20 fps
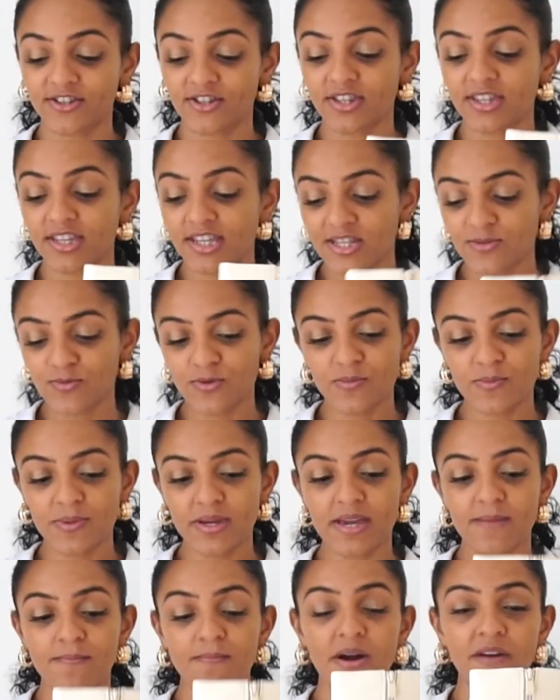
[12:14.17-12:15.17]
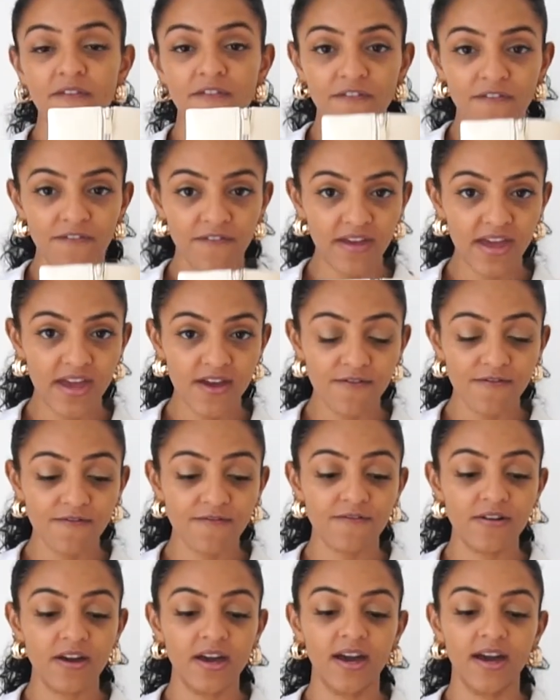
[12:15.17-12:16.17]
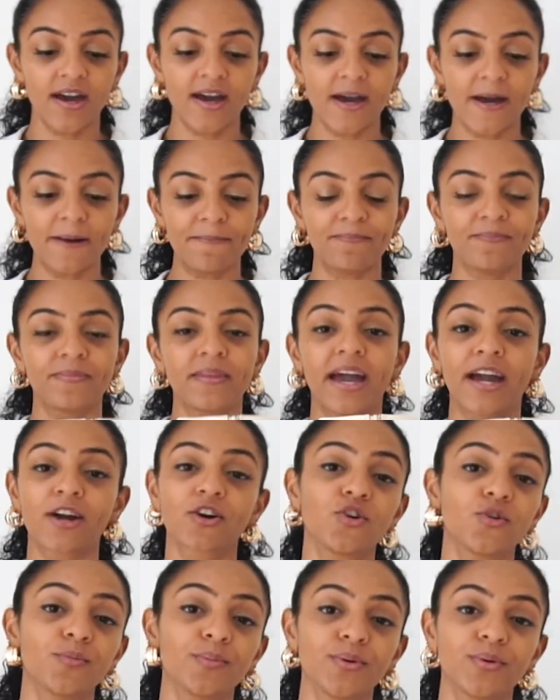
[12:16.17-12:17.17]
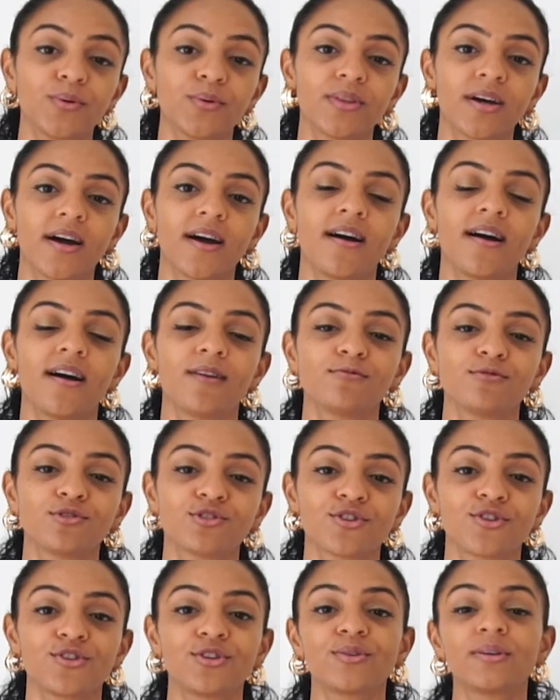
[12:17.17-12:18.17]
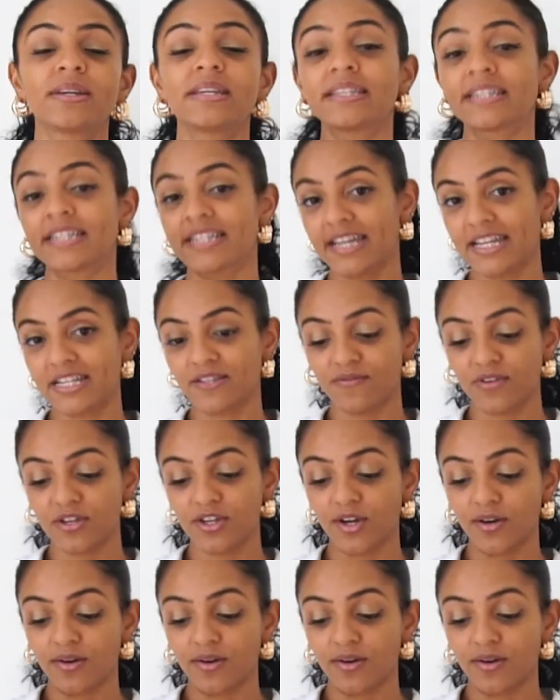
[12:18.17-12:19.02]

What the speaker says: So this would be my 5th ankle boot that I will show you in today's video.